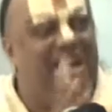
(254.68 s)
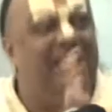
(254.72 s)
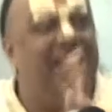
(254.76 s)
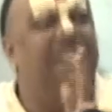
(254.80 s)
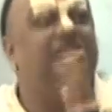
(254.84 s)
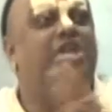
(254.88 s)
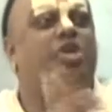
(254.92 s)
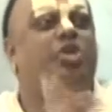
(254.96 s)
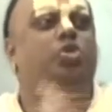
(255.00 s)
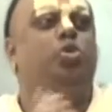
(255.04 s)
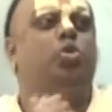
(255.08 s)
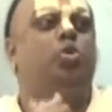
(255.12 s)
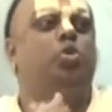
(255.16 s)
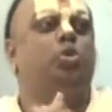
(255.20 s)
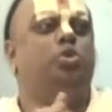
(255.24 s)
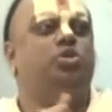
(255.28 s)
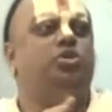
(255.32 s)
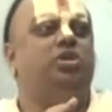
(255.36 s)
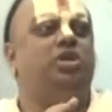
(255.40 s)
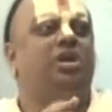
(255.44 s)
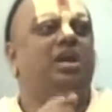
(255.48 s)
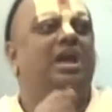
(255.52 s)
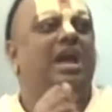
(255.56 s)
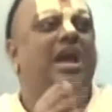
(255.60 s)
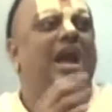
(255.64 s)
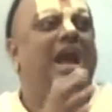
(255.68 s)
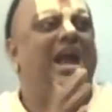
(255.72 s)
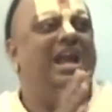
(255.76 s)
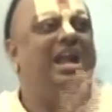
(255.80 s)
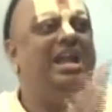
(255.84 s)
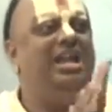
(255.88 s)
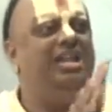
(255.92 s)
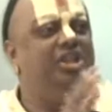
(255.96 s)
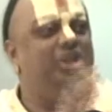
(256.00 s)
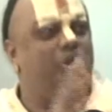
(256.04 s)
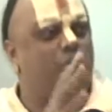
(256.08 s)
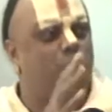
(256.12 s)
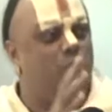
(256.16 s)
of handling the tools.
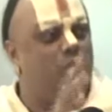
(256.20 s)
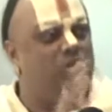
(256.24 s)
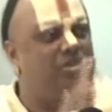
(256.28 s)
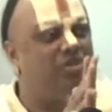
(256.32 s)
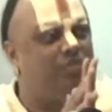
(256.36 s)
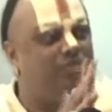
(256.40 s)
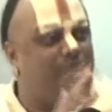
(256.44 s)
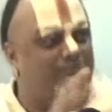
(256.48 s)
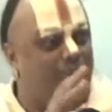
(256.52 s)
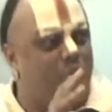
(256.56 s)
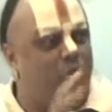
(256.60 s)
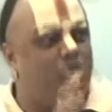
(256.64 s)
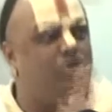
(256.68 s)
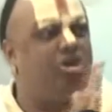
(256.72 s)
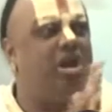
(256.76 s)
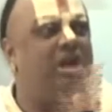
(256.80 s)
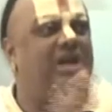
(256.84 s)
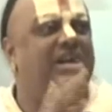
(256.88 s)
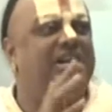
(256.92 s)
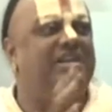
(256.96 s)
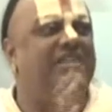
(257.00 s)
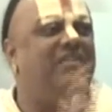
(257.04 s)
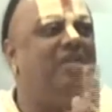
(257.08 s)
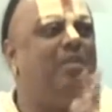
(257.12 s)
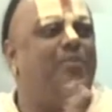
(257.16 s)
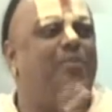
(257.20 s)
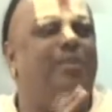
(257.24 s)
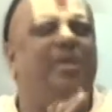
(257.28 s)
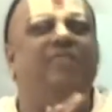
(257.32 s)
Handling the tools of promotion and